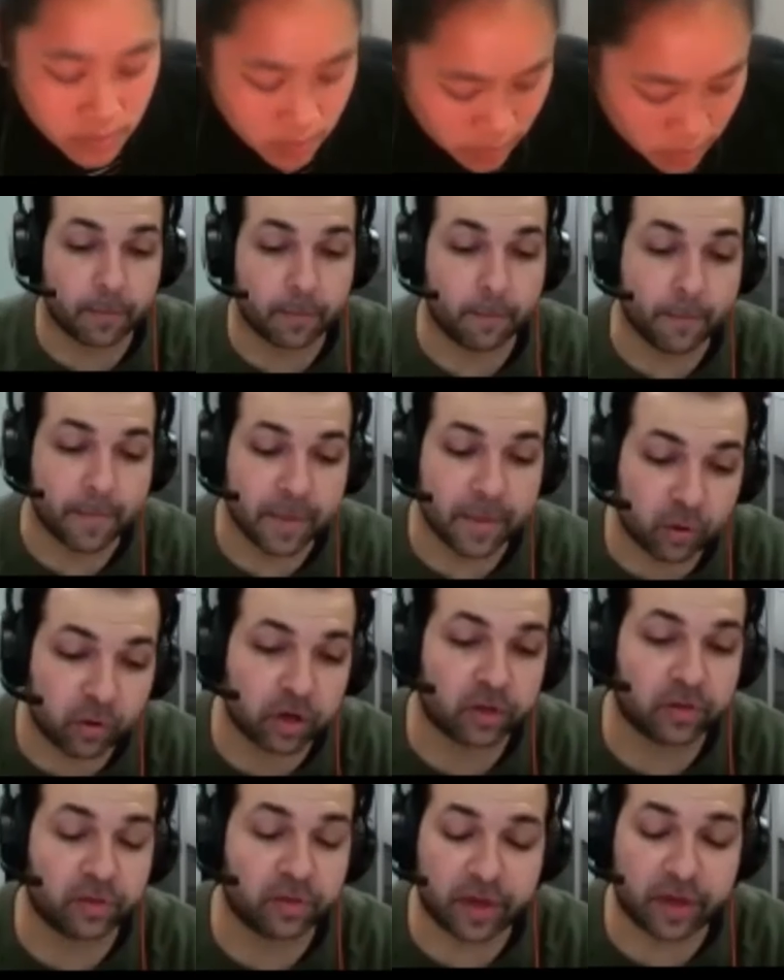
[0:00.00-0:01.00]

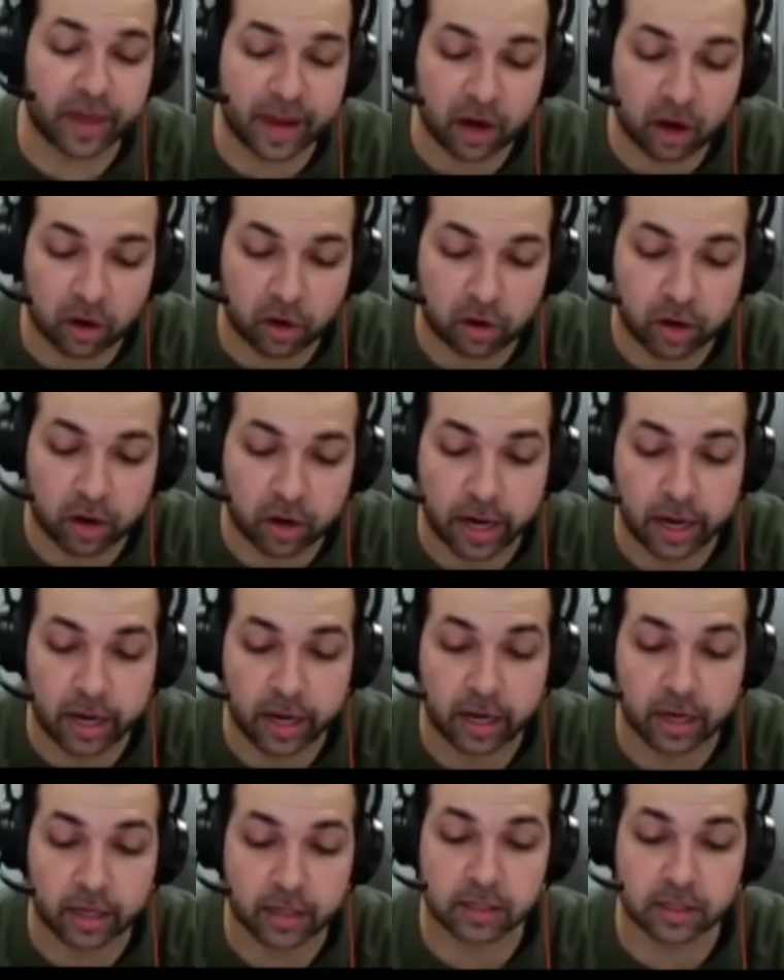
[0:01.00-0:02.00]
Mirroring their
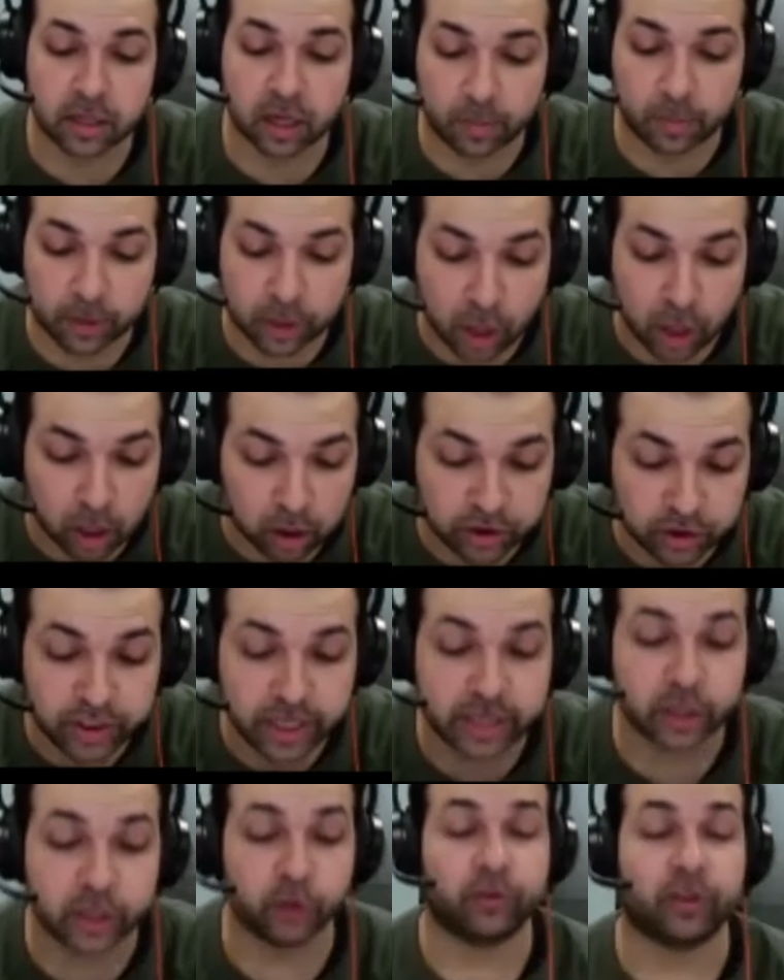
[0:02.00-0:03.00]
terminology
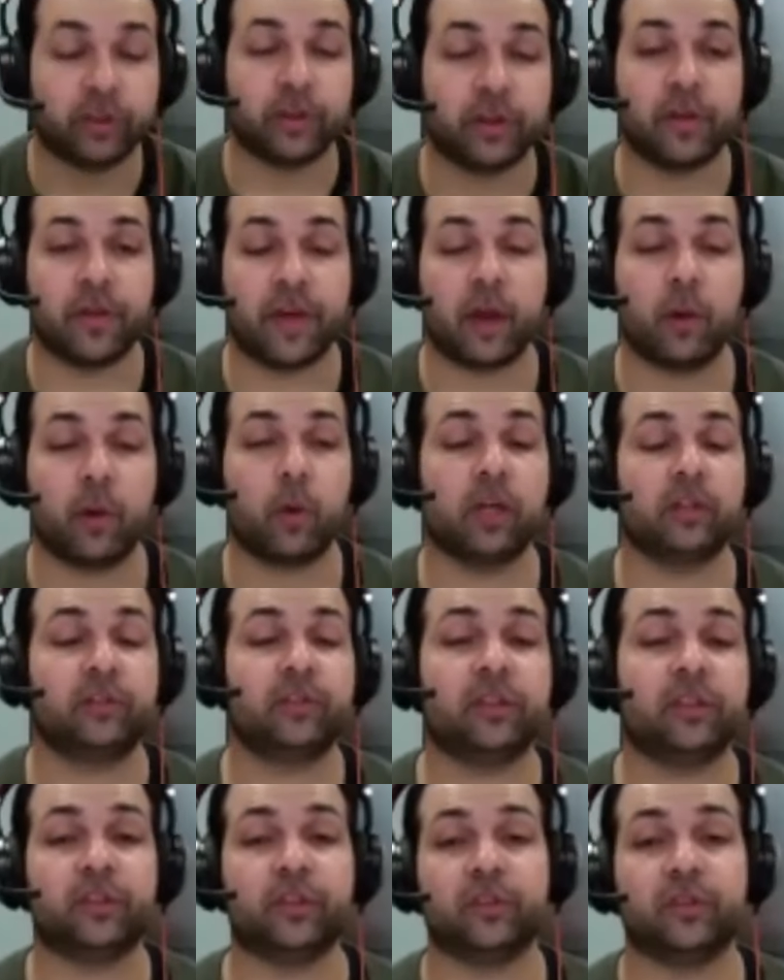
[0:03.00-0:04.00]
and using their words
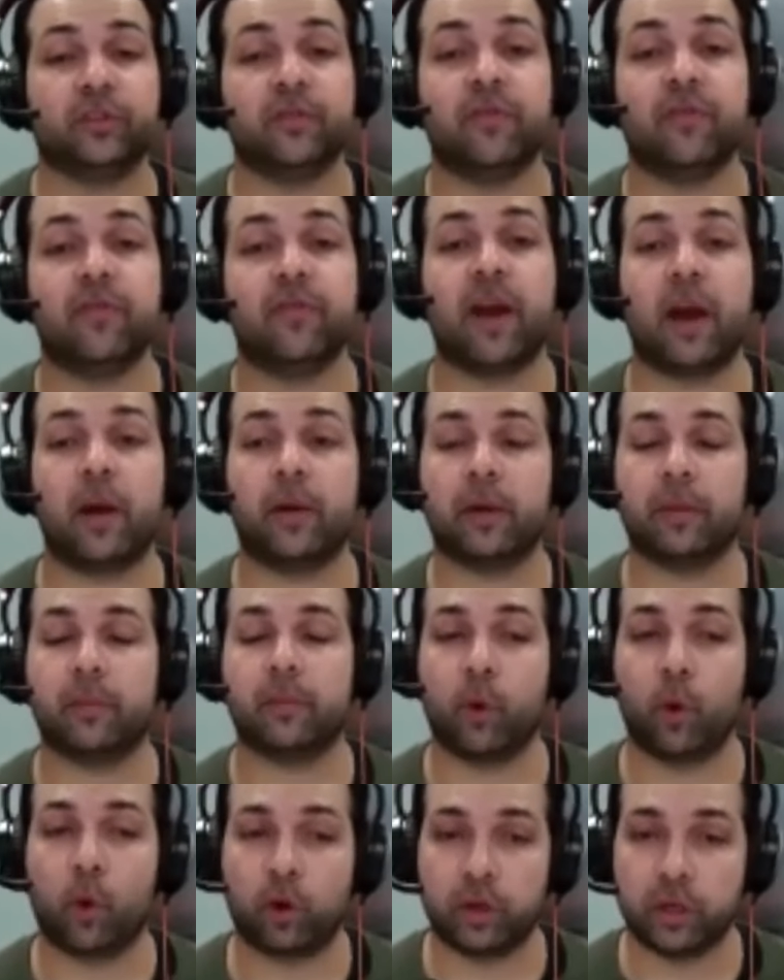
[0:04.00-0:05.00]
is just very
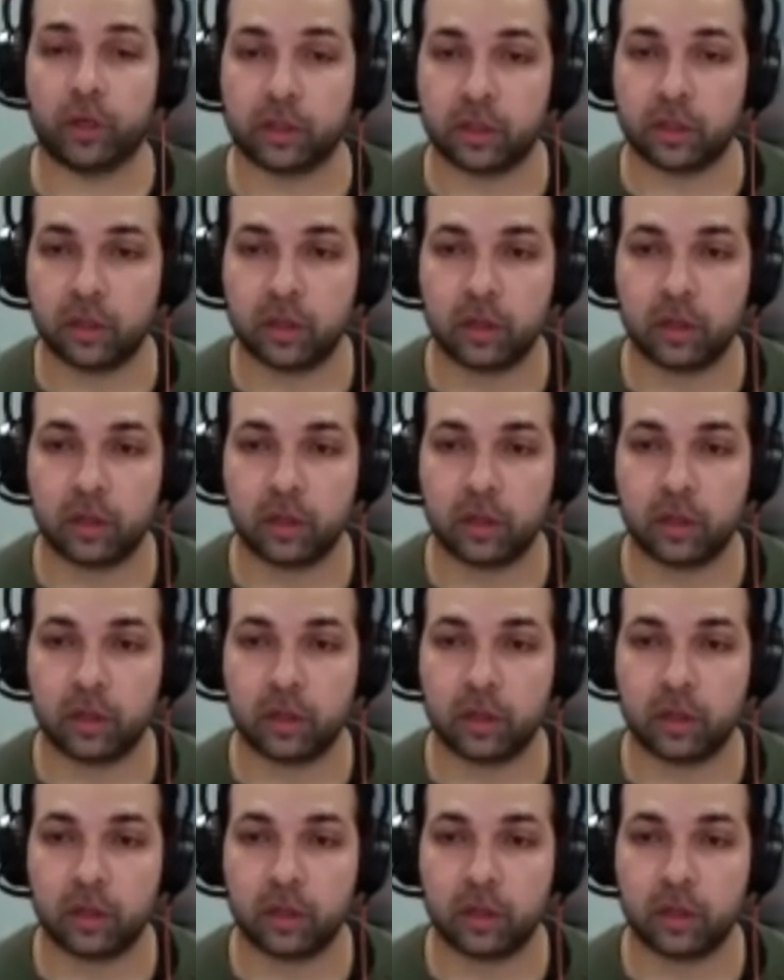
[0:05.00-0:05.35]
important.